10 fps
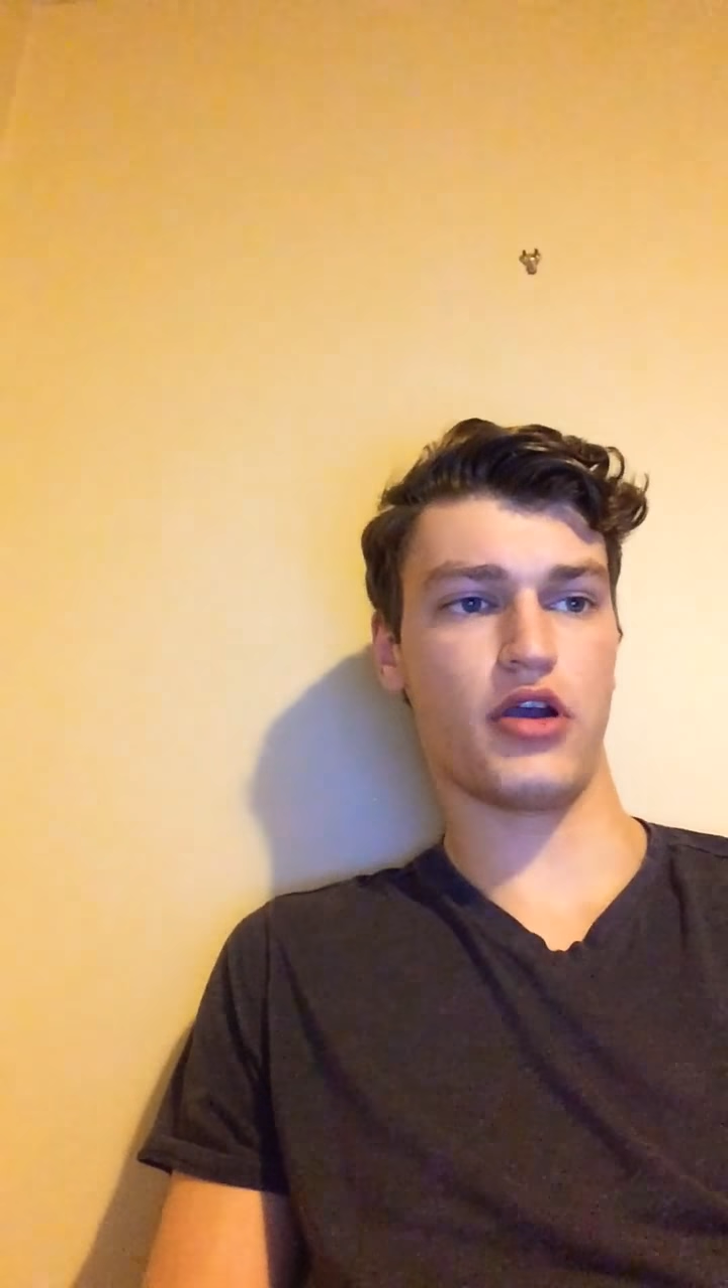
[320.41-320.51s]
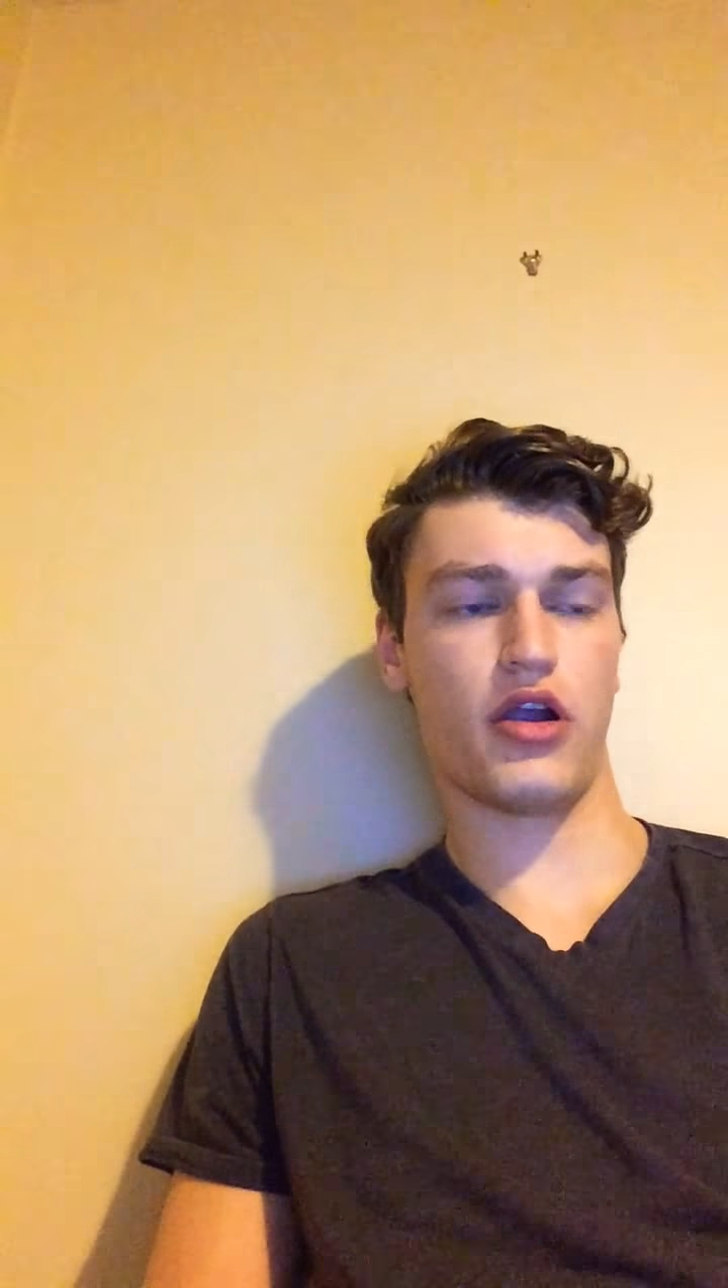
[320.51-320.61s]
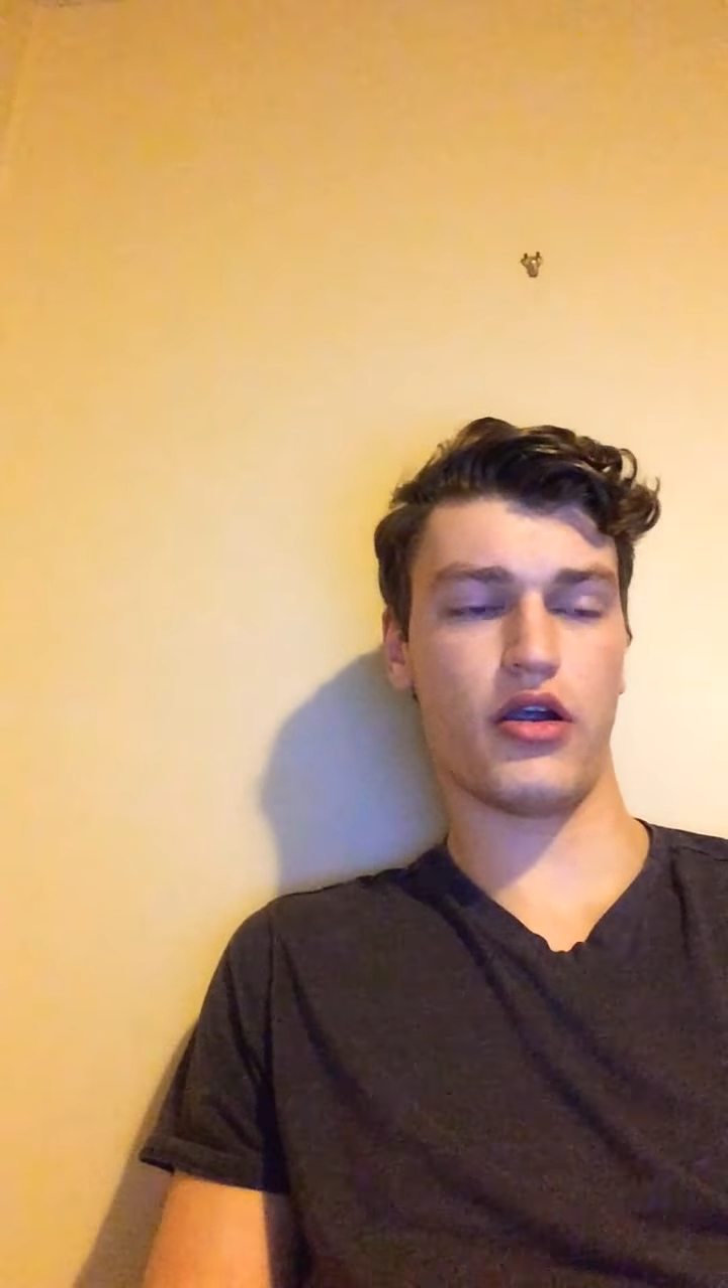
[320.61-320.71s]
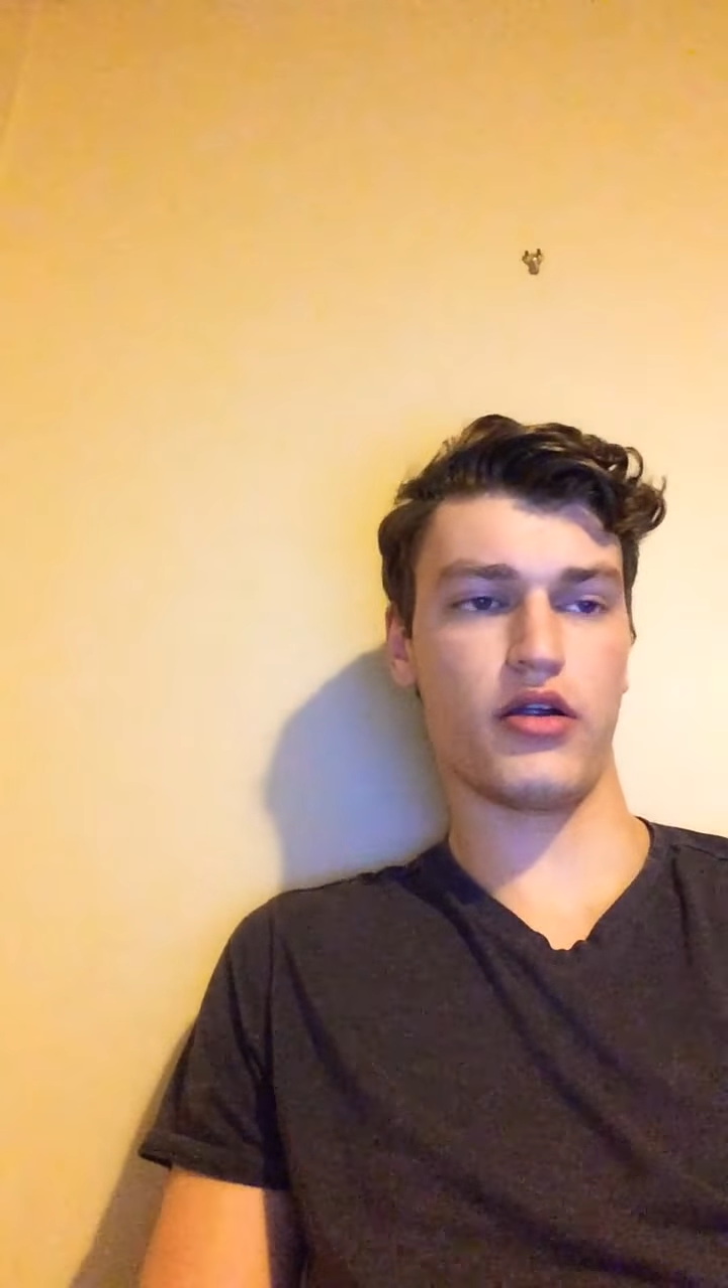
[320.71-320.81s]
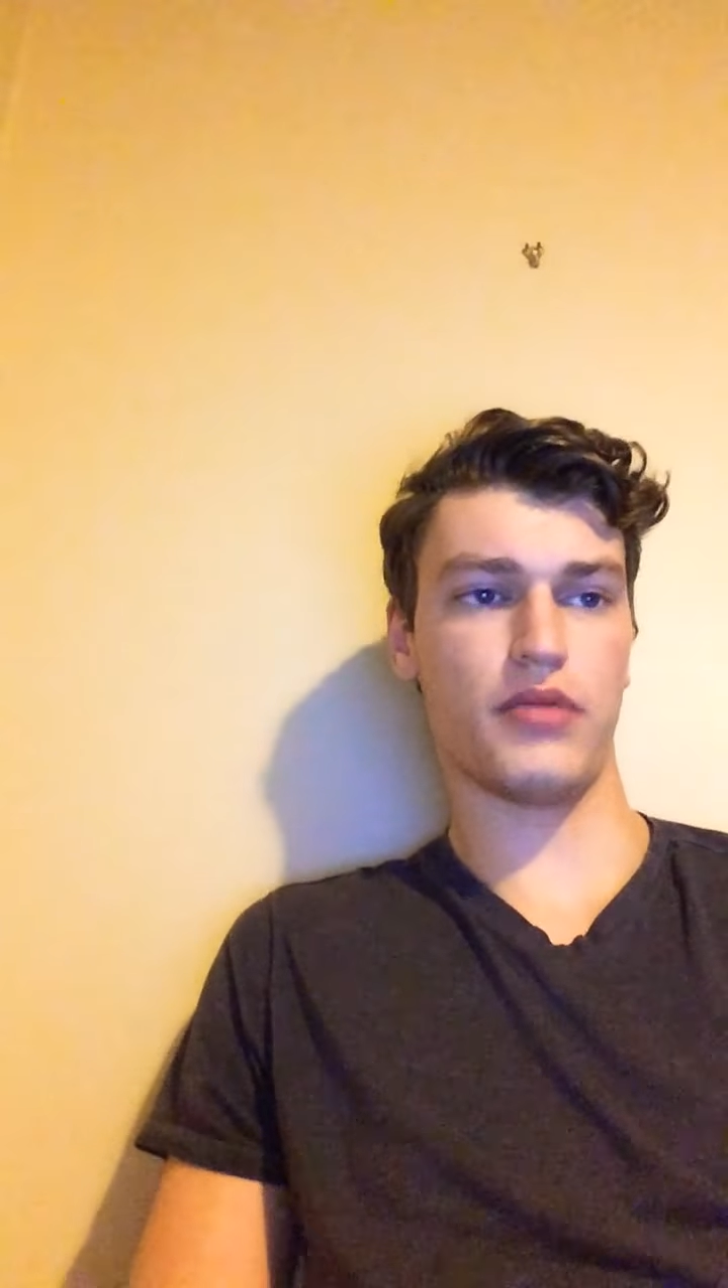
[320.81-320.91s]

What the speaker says: are